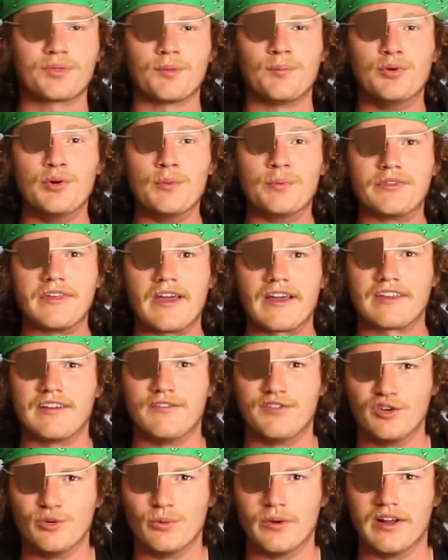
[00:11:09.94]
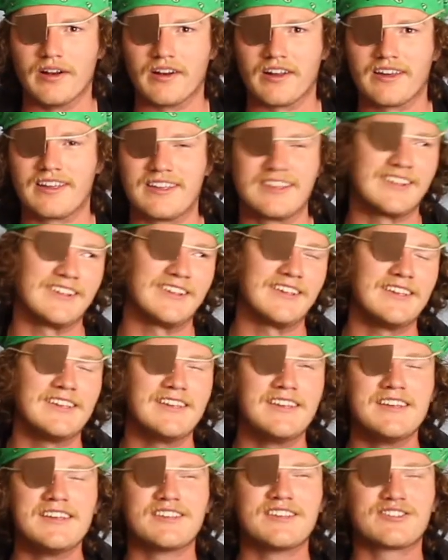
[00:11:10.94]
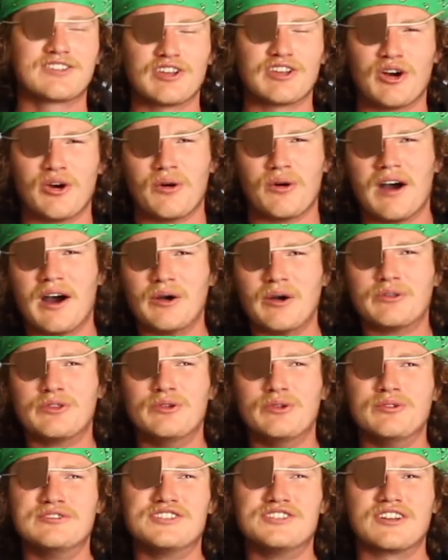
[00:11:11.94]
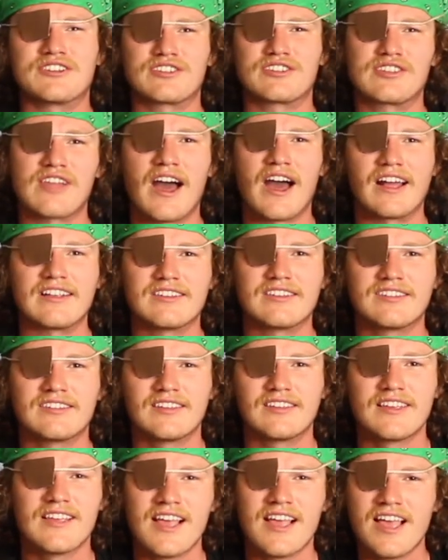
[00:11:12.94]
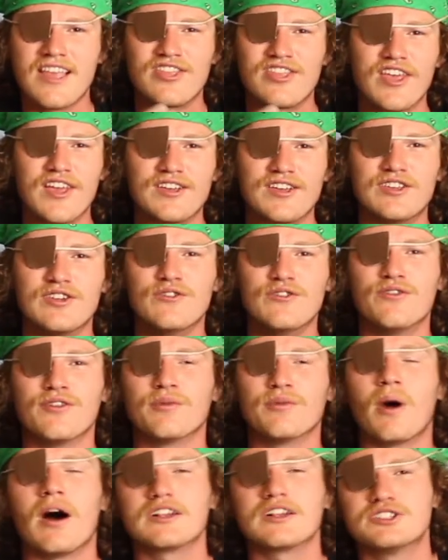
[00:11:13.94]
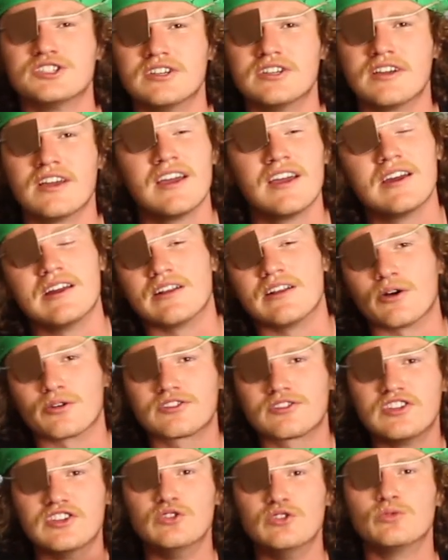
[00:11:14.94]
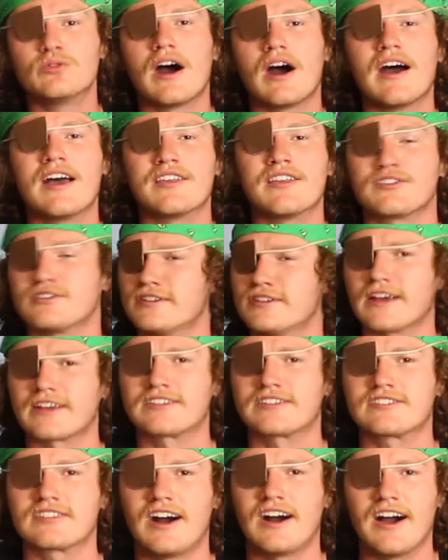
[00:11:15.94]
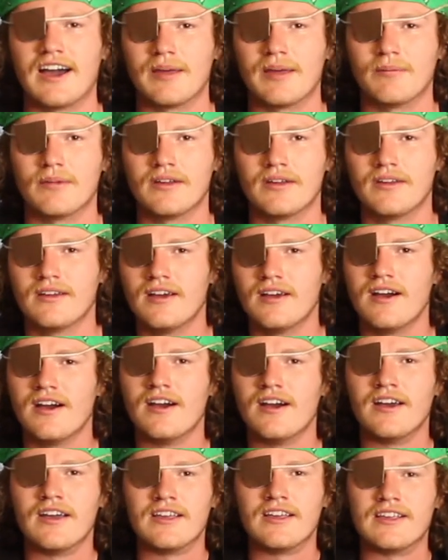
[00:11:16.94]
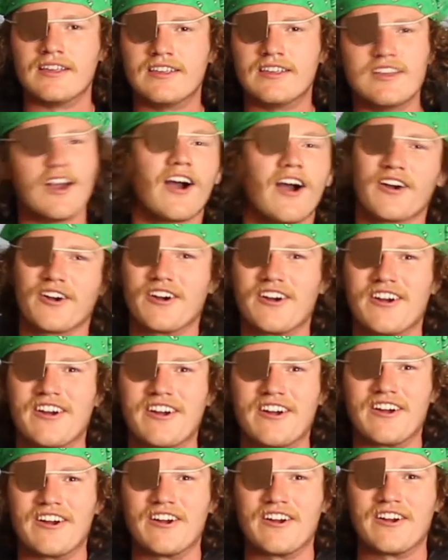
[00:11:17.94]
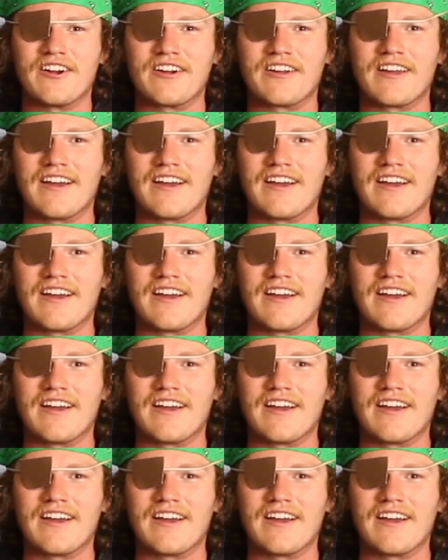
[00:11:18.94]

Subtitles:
the poop deck, if you will. So I'll do just that. Thank you for watching, and I'll see you guys next time. Yarr!